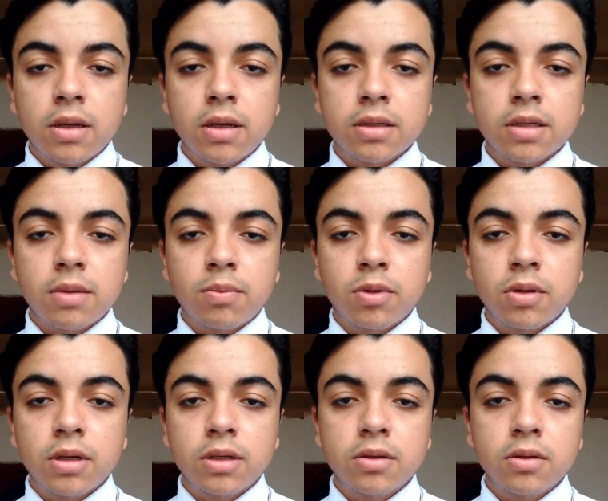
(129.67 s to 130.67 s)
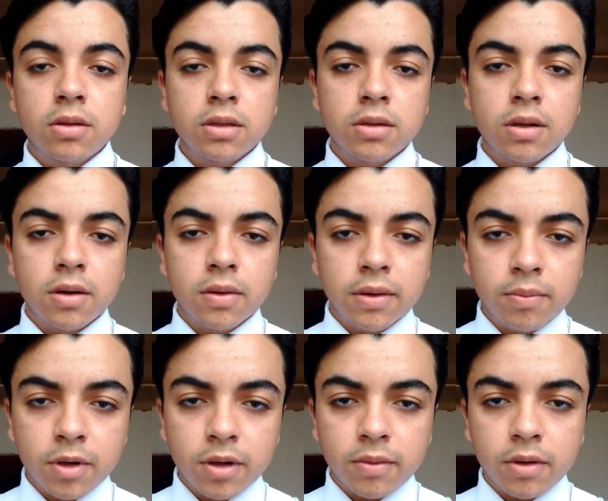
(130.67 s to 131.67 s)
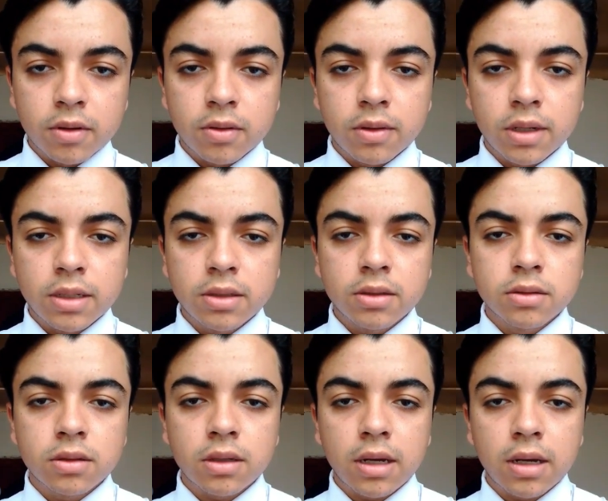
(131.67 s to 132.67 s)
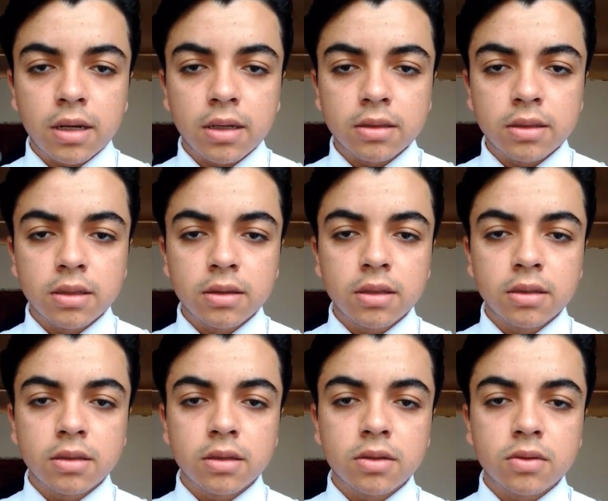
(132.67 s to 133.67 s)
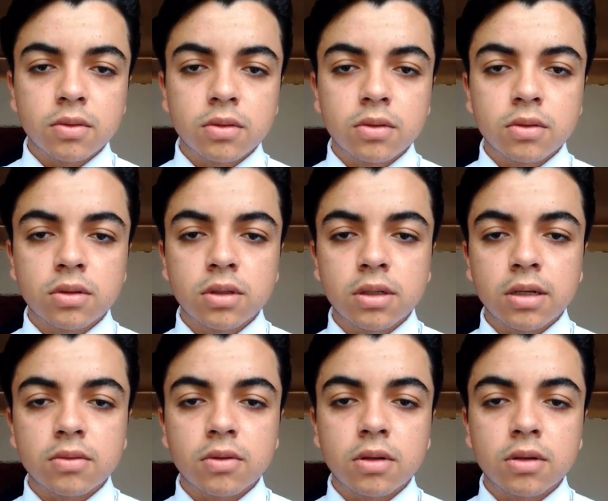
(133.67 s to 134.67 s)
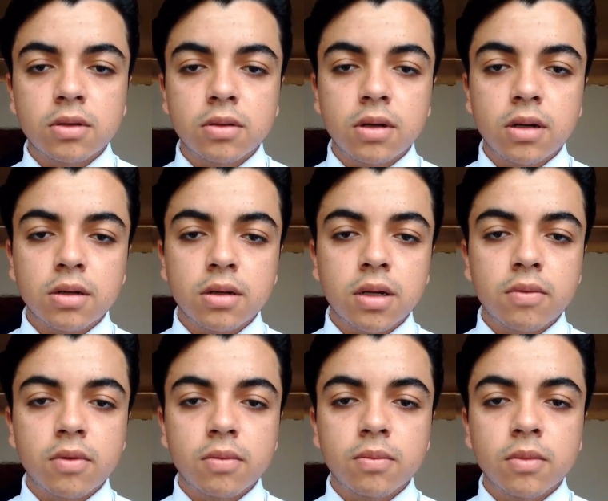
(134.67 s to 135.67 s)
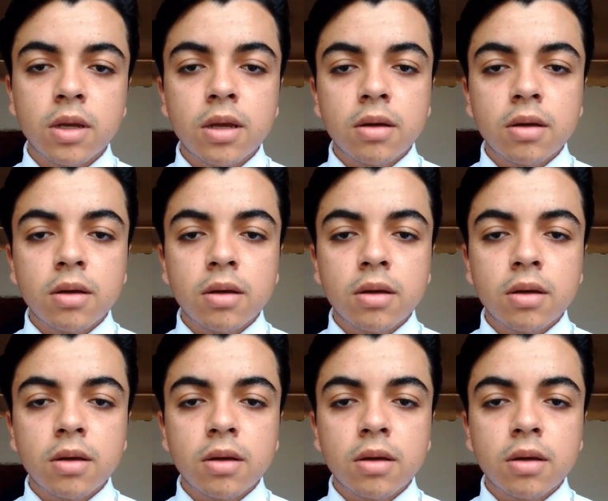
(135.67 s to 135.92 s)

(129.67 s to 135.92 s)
Example: students learning verb conjugations and sentence structures in a traditional classroom